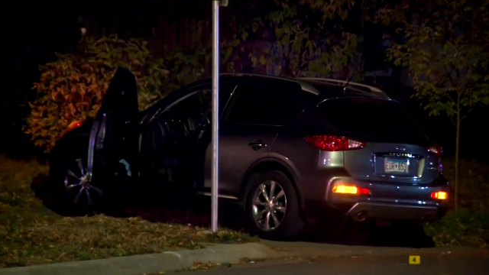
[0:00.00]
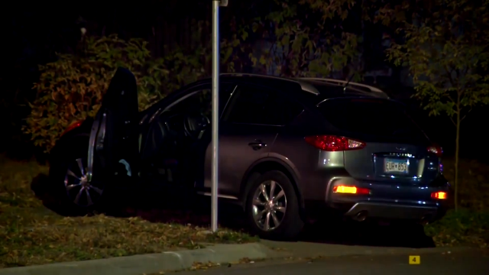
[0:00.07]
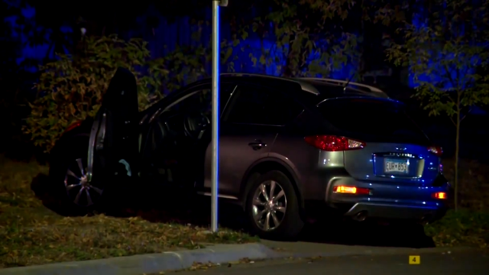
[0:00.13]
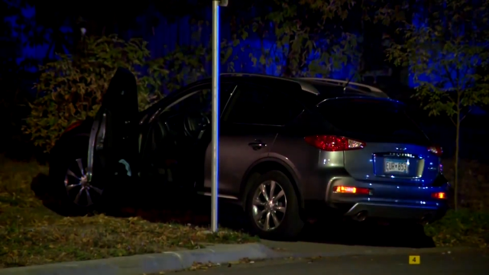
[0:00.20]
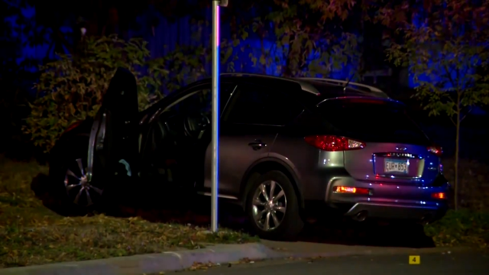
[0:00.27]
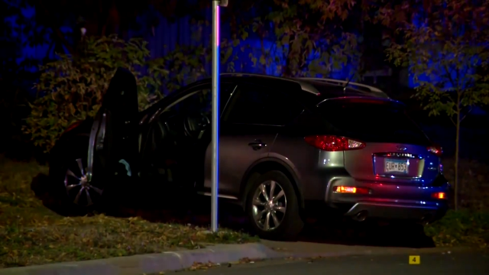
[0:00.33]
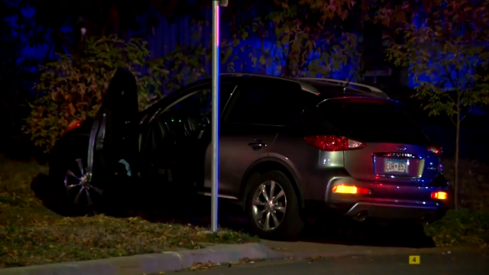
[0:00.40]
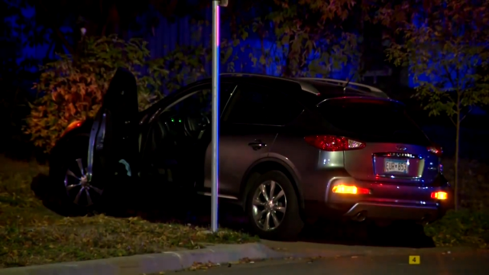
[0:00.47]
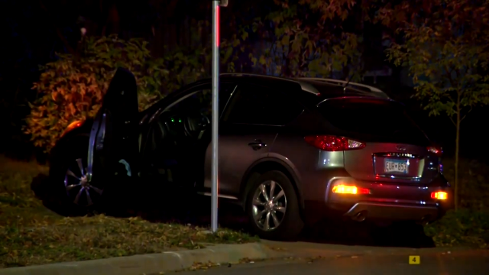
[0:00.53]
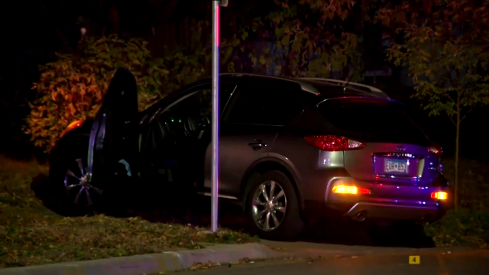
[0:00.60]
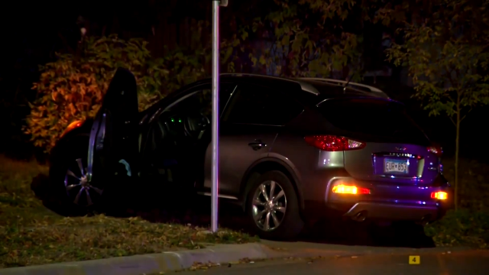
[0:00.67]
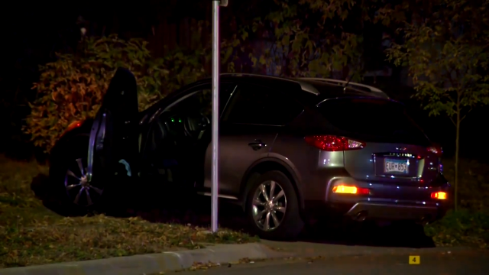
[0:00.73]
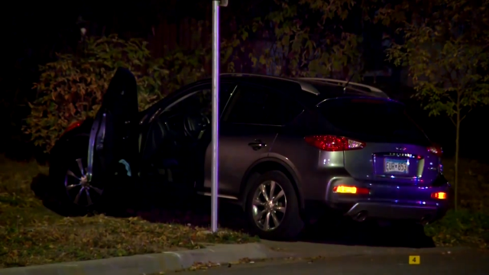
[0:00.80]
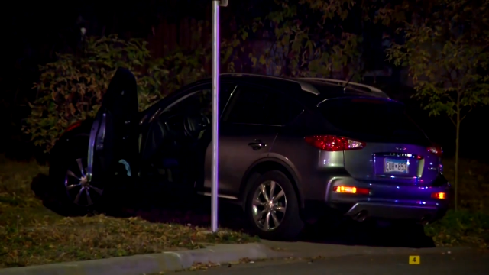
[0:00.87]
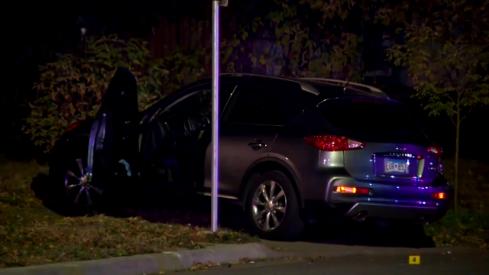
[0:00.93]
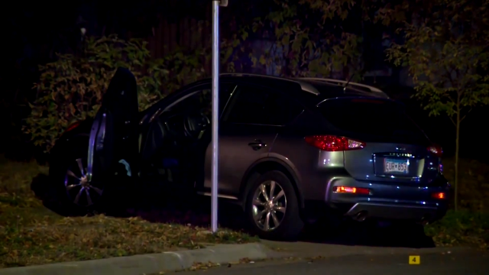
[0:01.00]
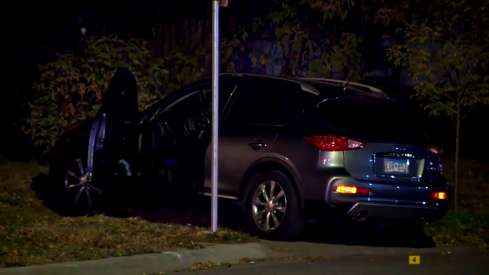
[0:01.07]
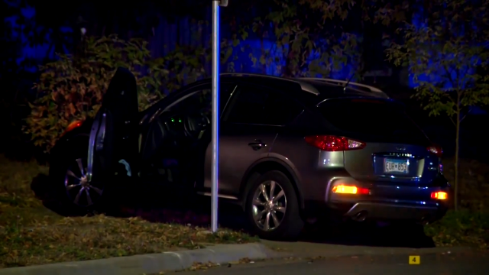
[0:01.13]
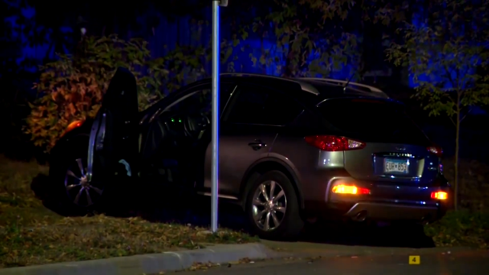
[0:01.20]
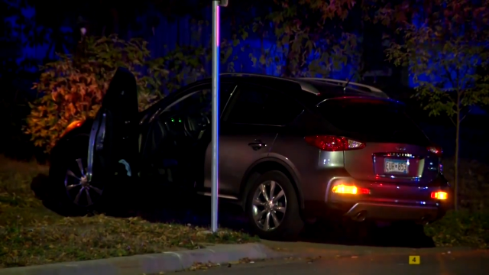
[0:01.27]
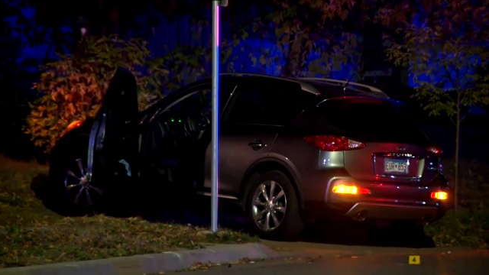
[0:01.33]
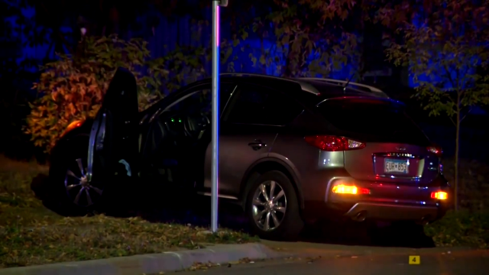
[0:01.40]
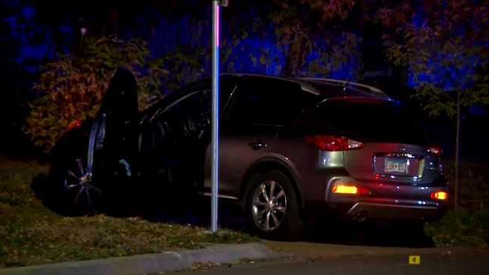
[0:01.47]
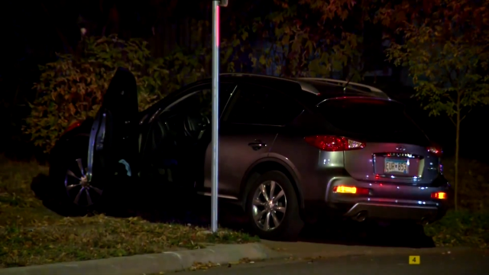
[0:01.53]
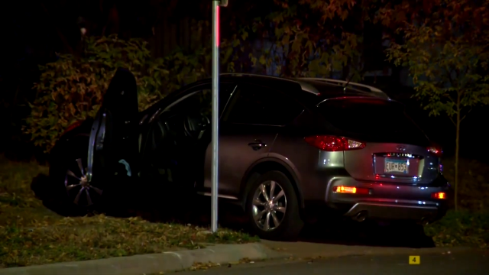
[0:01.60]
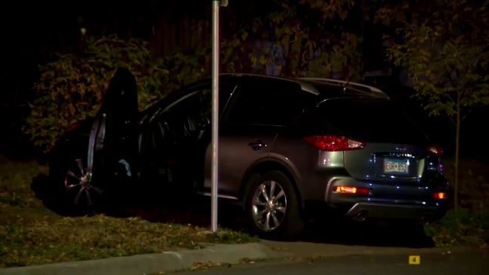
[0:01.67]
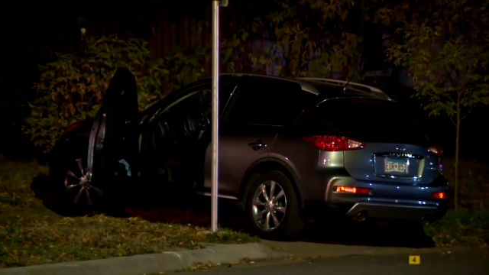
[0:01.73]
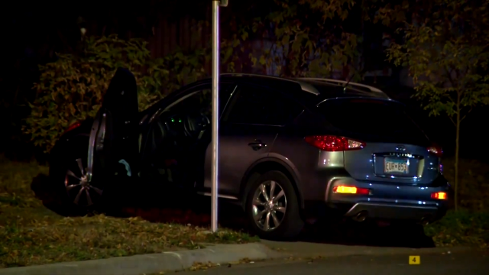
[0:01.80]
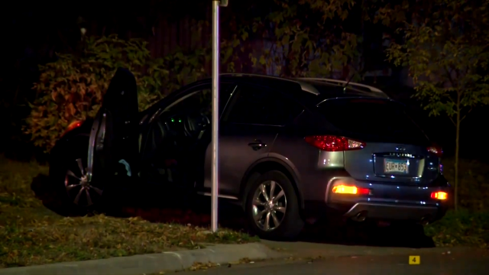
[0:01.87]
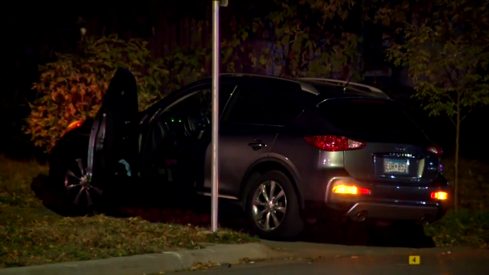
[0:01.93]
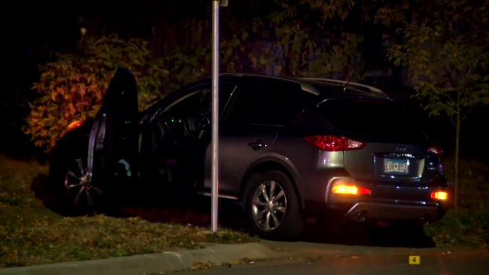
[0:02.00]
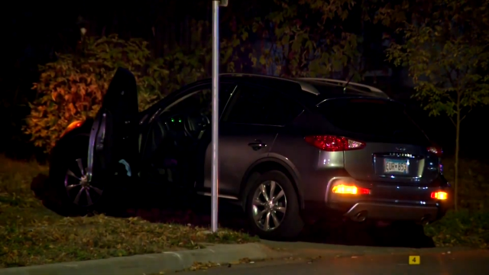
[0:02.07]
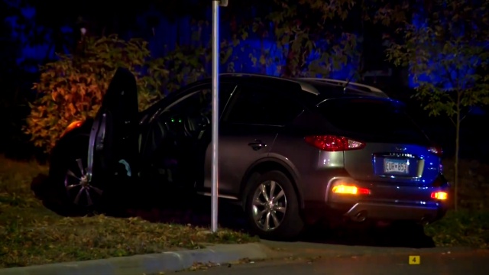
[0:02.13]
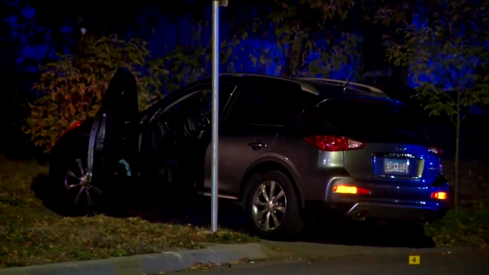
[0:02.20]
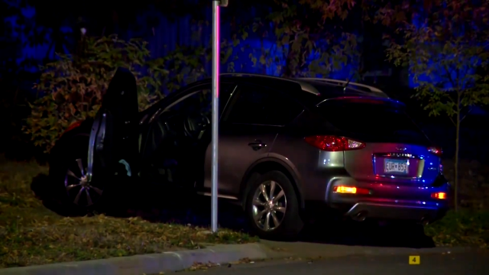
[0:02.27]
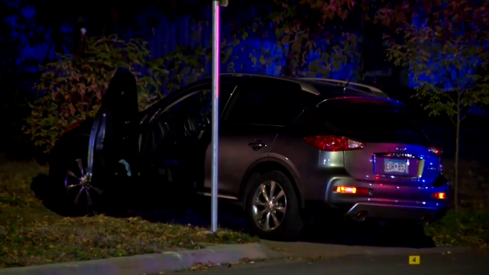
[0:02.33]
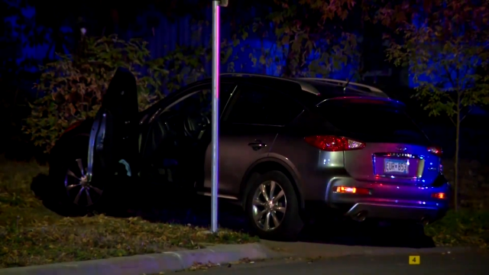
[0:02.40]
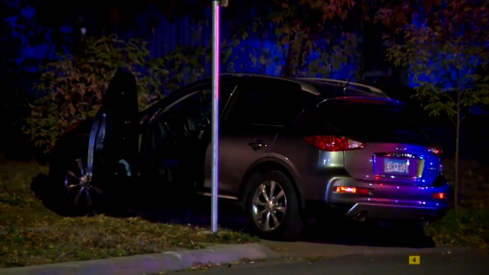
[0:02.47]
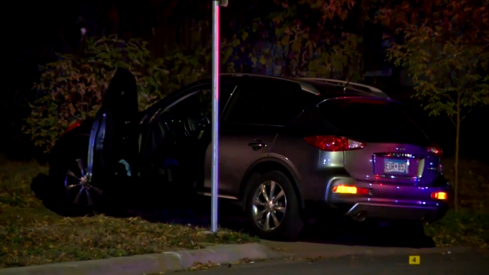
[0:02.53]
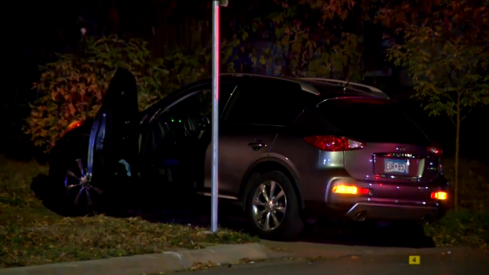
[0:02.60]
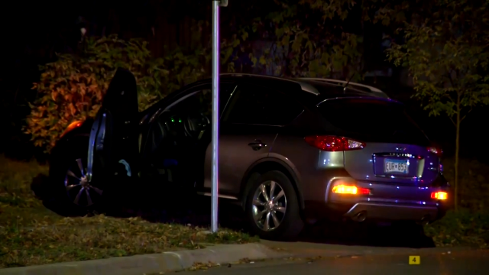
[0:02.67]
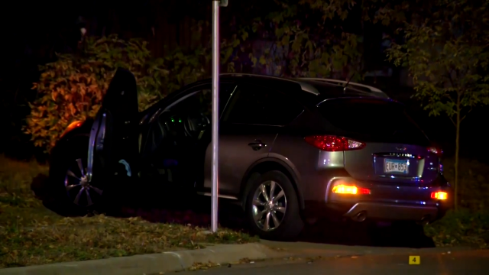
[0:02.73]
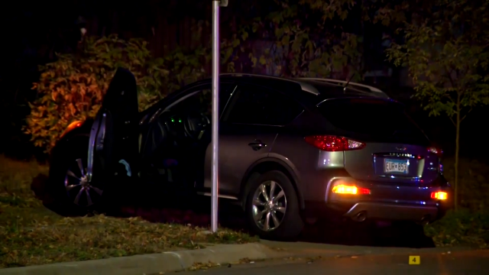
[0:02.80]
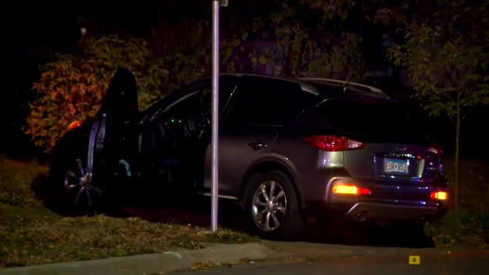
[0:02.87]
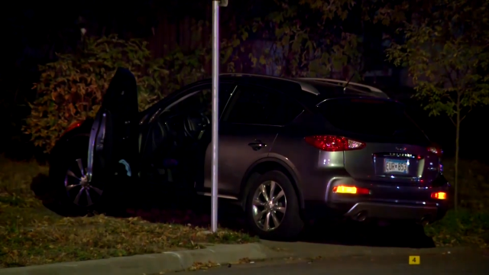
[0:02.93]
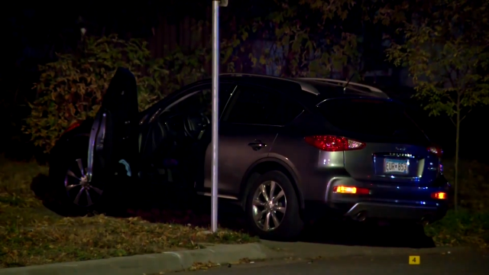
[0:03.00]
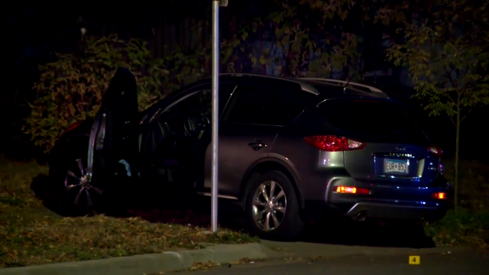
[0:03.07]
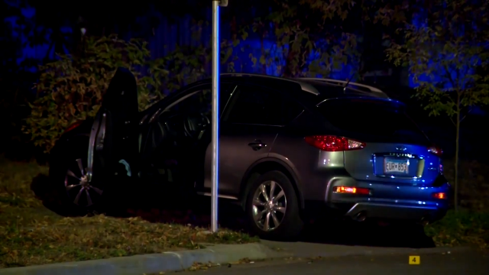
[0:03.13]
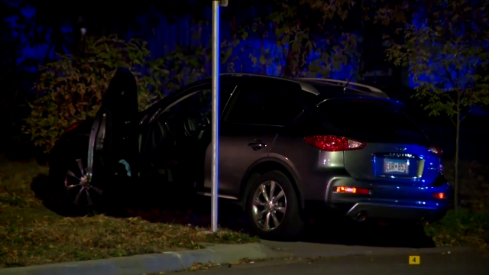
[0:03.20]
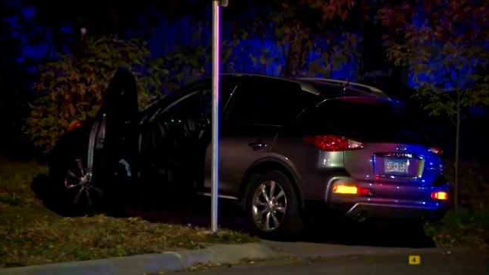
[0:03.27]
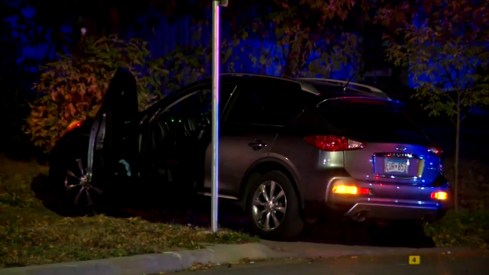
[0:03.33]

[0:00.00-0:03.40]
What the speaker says: Nobody's mouth can be seen.